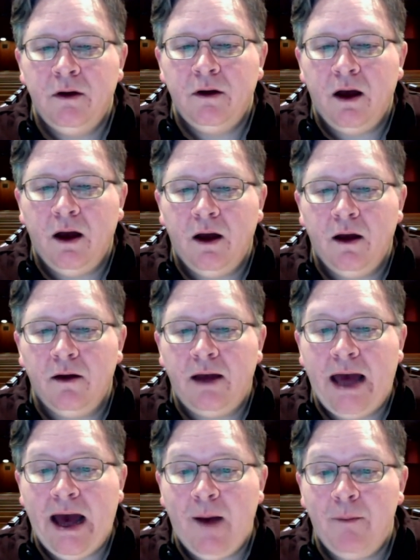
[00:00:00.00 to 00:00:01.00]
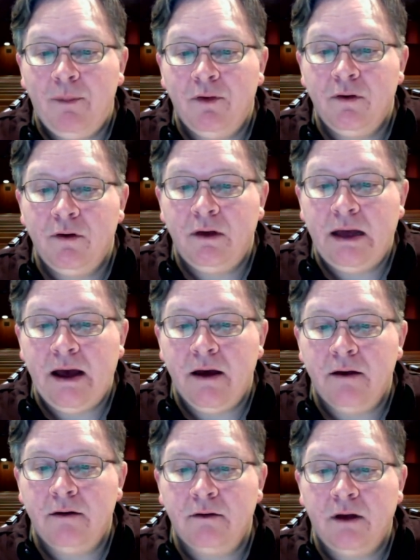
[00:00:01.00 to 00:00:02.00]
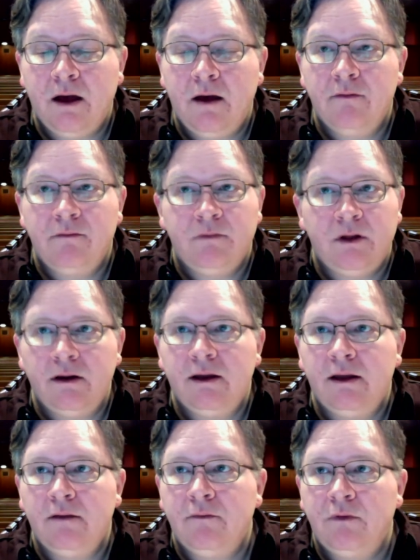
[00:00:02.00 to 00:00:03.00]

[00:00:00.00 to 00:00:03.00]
app, and again,